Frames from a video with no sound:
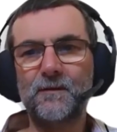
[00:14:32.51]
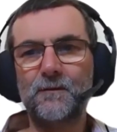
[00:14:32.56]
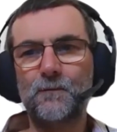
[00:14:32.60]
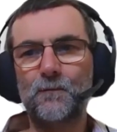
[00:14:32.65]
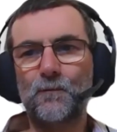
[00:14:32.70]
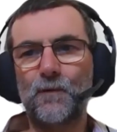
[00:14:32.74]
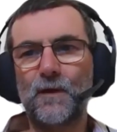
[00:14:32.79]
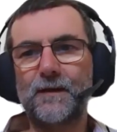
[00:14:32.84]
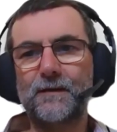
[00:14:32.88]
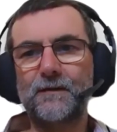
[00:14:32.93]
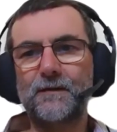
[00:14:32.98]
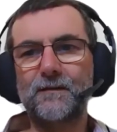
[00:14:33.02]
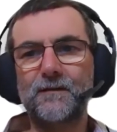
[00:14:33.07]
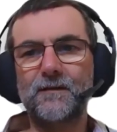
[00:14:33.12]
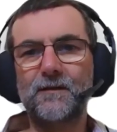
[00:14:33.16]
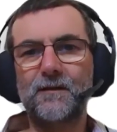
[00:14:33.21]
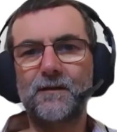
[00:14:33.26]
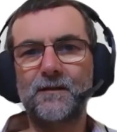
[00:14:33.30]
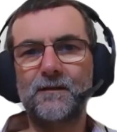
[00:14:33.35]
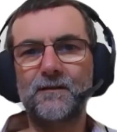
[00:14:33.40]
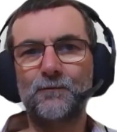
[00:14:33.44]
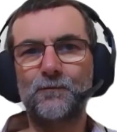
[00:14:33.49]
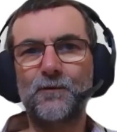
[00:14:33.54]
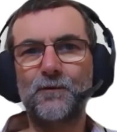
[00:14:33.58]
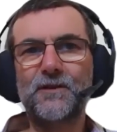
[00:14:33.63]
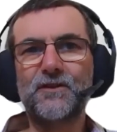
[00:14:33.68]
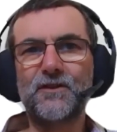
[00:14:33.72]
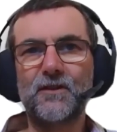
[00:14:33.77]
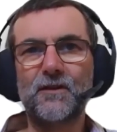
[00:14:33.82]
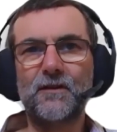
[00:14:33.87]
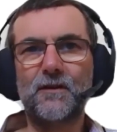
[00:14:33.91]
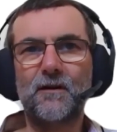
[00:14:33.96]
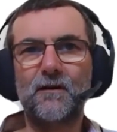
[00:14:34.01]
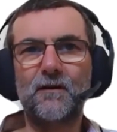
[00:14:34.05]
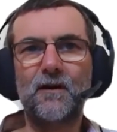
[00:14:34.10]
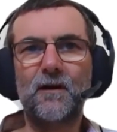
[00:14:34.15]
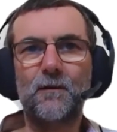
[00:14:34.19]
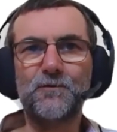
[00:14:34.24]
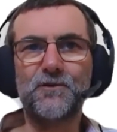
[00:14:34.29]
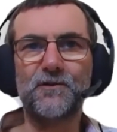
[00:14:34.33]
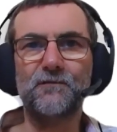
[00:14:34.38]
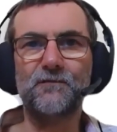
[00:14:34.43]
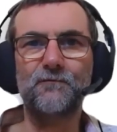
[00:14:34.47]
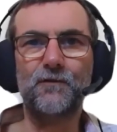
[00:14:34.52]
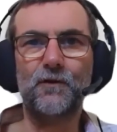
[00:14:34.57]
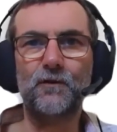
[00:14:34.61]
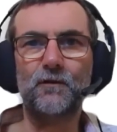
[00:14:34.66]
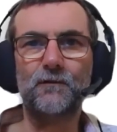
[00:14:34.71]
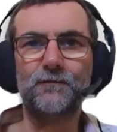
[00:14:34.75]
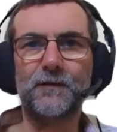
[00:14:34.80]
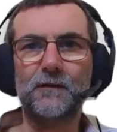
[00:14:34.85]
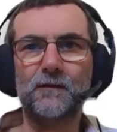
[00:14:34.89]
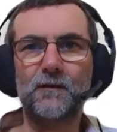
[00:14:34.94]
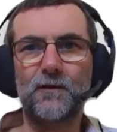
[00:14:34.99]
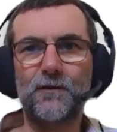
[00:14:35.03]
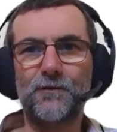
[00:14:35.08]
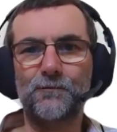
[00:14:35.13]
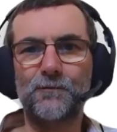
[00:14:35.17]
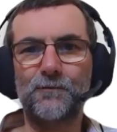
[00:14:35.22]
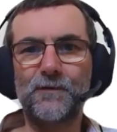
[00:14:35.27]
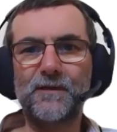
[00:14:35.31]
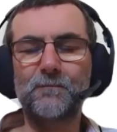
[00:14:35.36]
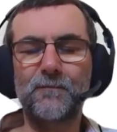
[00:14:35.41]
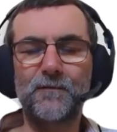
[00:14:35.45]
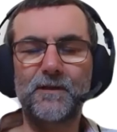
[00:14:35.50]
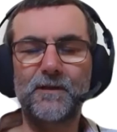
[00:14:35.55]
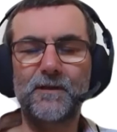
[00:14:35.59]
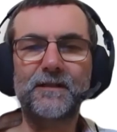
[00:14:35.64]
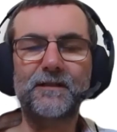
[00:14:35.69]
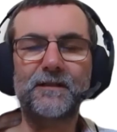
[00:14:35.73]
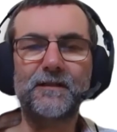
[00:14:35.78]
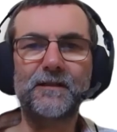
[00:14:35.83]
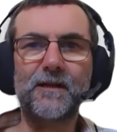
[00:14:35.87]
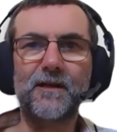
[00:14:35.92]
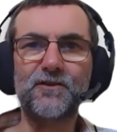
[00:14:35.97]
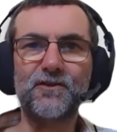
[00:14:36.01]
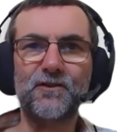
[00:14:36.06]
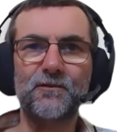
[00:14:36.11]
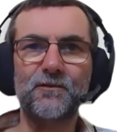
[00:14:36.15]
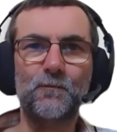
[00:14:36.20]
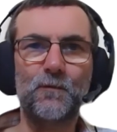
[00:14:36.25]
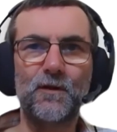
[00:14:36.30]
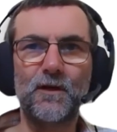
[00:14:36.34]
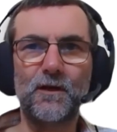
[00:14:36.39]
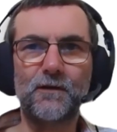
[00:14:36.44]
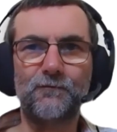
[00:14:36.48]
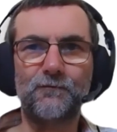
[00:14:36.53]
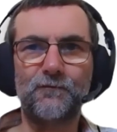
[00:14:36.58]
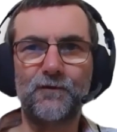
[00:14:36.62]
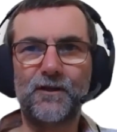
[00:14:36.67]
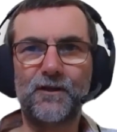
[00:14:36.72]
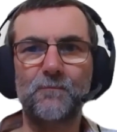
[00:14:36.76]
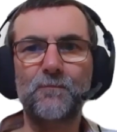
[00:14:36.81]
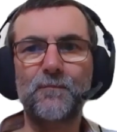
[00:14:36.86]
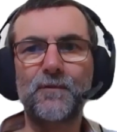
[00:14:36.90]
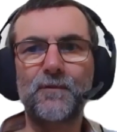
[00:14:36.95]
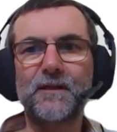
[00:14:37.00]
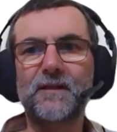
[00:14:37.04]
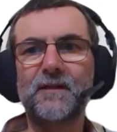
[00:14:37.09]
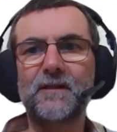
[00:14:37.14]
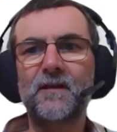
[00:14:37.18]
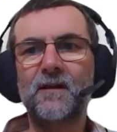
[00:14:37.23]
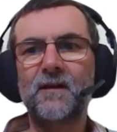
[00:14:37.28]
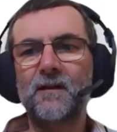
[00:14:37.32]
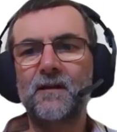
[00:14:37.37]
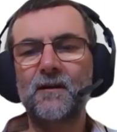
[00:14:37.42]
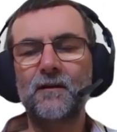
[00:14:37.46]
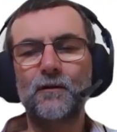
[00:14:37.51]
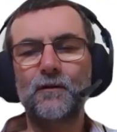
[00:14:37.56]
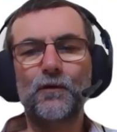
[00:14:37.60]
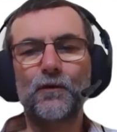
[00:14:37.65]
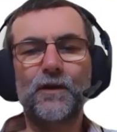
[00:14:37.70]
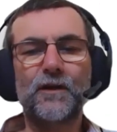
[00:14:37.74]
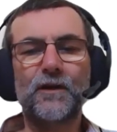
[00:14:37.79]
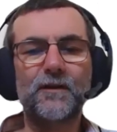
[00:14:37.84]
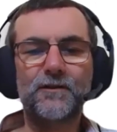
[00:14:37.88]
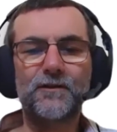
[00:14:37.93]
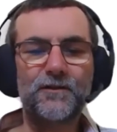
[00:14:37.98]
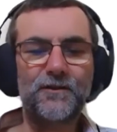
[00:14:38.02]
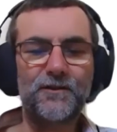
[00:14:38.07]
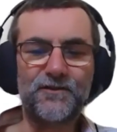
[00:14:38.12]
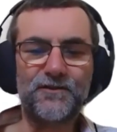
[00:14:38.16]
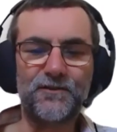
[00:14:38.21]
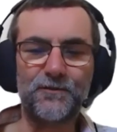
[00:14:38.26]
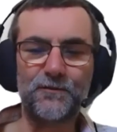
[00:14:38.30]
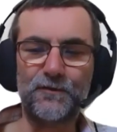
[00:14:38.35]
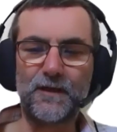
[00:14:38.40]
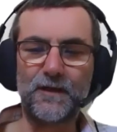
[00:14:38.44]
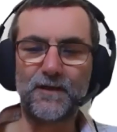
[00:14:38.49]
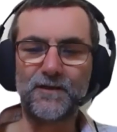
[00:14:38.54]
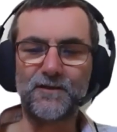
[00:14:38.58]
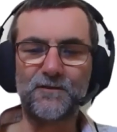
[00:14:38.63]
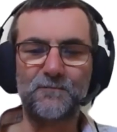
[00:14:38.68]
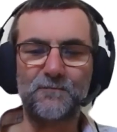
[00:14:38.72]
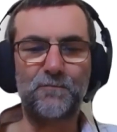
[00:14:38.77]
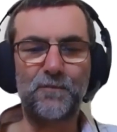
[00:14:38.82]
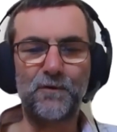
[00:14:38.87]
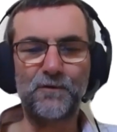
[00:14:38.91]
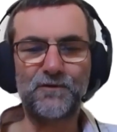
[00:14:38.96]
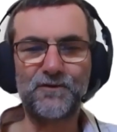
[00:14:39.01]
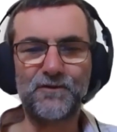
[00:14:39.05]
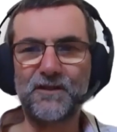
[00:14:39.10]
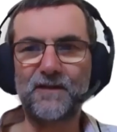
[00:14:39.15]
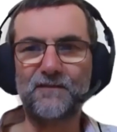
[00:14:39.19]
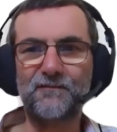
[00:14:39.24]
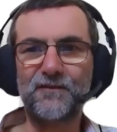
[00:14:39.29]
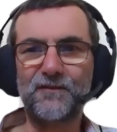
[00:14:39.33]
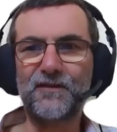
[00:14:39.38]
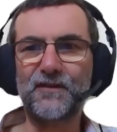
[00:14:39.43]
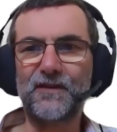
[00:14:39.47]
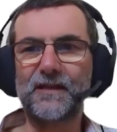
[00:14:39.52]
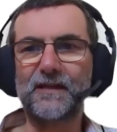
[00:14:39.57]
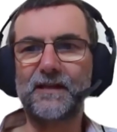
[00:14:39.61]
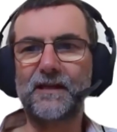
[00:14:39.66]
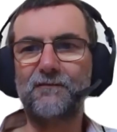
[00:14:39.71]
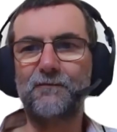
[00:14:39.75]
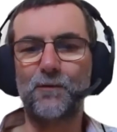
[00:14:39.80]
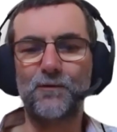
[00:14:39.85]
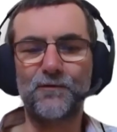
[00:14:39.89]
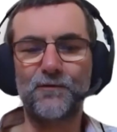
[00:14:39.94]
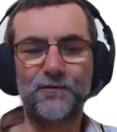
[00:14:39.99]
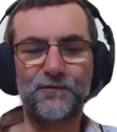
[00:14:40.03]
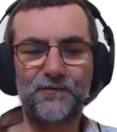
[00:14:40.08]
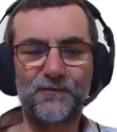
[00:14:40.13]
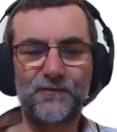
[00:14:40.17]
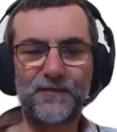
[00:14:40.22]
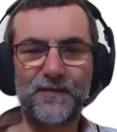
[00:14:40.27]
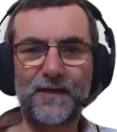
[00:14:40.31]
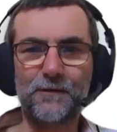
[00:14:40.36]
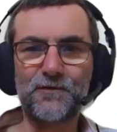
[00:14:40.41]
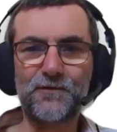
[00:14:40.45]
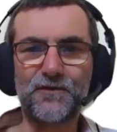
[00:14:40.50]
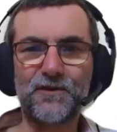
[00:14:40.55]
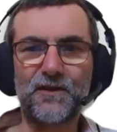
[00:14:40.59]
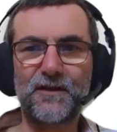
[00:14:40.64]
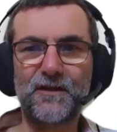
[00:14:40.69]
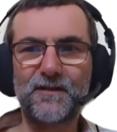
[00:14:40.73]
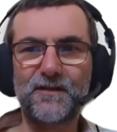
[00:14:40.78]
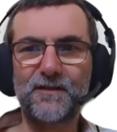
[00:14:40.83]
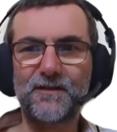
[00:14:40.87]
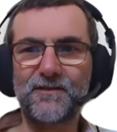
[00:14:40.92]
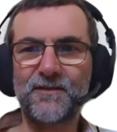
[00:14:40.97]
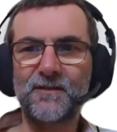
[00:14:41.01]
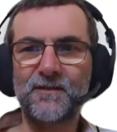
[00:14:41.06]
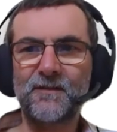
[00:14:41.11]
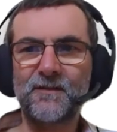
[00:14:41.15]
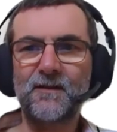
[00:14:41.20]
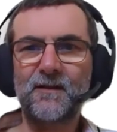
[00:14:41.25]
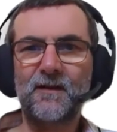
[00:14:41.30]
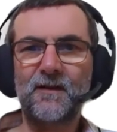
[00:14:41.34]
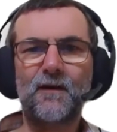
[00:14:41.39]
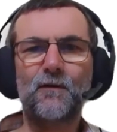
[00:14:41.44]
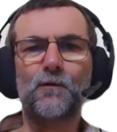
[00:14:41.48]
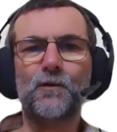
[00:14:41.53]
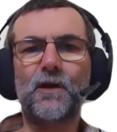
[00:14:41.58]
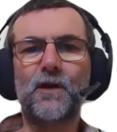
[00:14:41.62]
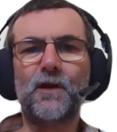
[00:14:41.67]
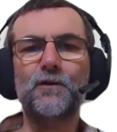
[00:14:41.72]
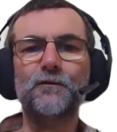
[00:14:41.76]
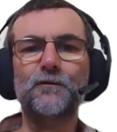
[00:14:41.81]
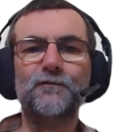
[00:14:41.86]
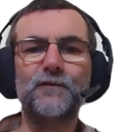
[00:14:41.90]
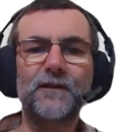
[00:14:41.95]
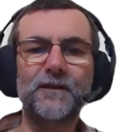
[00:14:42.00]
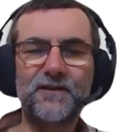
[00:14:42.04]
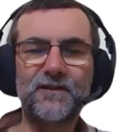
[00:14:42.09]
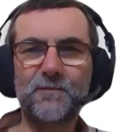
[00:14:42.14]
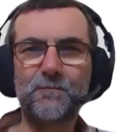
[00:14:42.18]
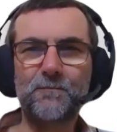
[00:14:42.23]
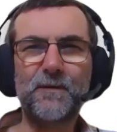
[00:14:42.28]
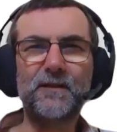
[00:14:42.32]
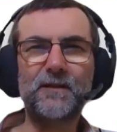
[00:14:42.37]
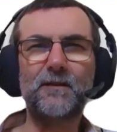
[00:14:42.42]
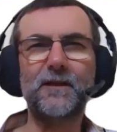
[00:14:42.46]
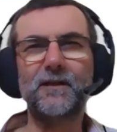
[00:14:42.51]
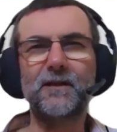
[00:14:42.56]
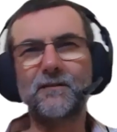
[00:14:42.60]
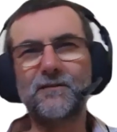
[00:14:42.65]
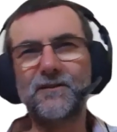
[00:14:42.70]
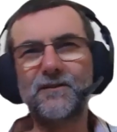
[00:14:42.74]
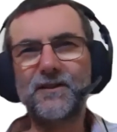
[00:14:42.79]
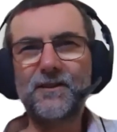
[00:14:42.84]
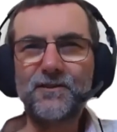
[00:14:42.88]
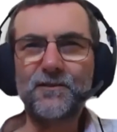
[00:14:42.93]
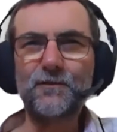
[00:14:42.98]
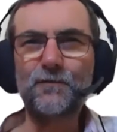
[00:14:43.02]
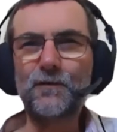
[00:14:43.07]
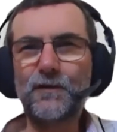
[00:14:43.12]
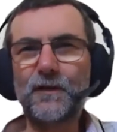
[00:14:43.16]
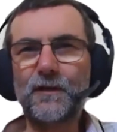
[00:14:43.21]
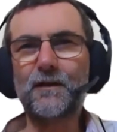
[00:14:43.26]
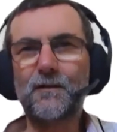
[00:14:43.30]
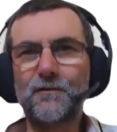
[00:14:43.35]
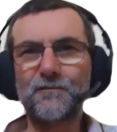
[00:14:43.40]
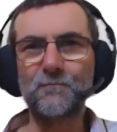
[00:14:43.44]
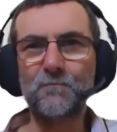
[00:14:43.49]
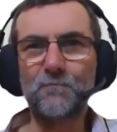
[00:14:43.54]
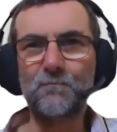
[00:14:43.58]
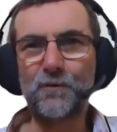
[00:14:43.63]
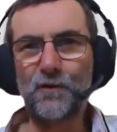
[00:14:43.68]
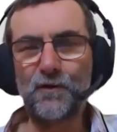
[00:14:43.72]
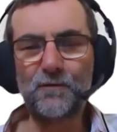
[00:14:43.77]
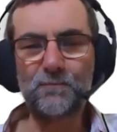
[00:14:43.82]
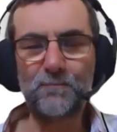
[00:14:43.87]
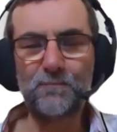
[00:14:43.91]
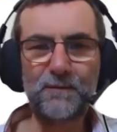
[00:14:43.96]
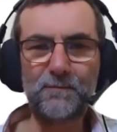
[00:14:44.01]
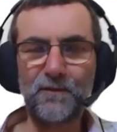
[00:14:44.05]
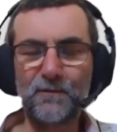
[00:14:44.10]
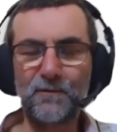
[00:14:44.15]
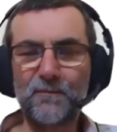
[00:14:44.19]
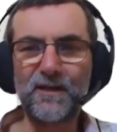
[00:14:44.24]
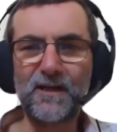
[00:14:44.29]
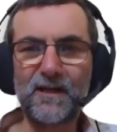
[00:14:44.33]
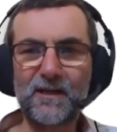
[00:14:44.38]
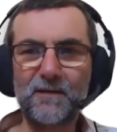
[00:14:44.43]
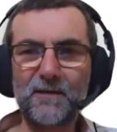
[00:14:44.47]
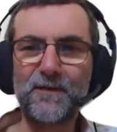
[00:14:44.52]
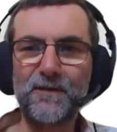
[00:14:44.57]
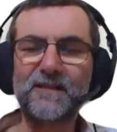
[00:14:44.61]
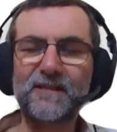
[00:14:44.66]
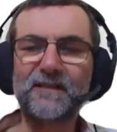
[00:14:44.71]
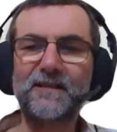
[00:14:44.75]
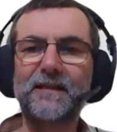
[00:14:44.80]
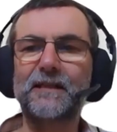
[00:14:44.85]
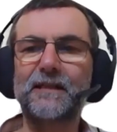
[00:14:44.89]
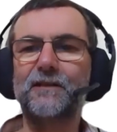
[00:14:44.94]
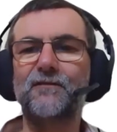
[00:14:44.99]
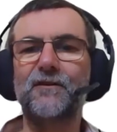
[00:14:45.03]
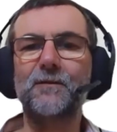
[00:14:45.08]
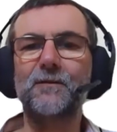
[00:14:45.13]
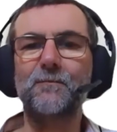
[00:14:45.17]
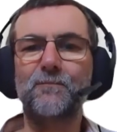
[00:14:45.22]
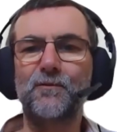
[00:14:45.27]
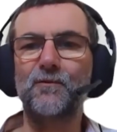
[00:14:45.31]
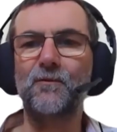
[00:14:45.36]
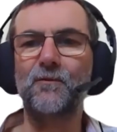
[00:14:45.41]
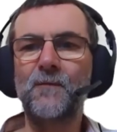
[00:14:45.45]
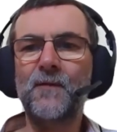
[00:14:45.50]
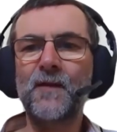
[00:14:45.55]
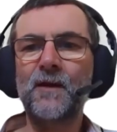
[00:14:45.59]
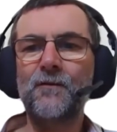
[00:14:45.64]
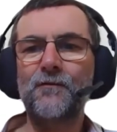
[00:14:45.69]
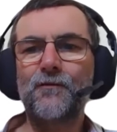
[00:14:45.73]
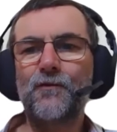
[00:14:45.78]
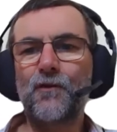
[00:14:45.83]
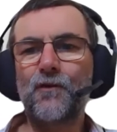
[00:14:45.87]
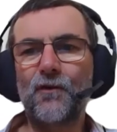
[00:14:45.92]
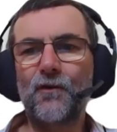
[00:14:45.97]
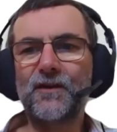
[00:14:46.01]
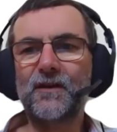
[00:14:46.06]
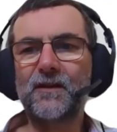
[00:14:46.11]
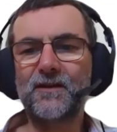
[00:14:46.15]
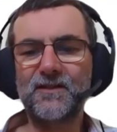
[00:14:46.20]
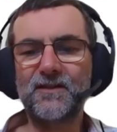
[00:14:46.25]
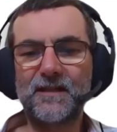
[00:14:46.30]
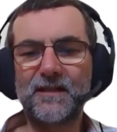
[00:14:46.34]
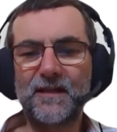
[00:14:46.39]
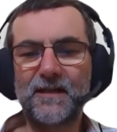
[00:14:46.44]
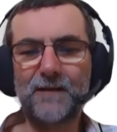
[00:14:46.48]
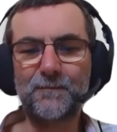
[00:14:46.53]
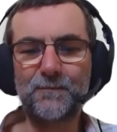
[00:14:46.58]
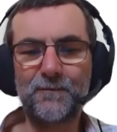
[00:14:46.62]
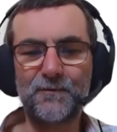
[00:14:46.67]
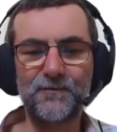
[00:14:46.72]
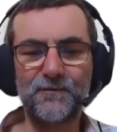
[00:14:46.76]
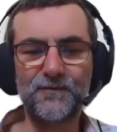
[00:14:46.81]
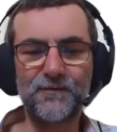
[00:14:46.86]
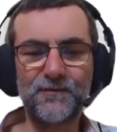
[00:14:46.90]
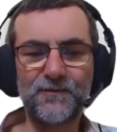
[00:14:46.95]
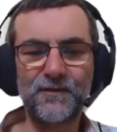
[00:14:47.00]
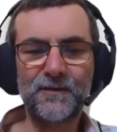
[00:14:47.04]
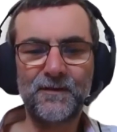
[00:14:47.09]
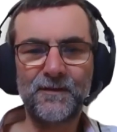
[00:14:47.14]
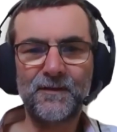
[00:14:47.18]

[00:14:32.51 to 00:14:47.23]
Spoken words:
When originally I was involved in a lot of the remediation work for a company looking at year 2000 bugs and everything, and everyone now says, oh, COVID, it's a bit like year 2000 bug, people are making a big deal of it, but nothing actually happened.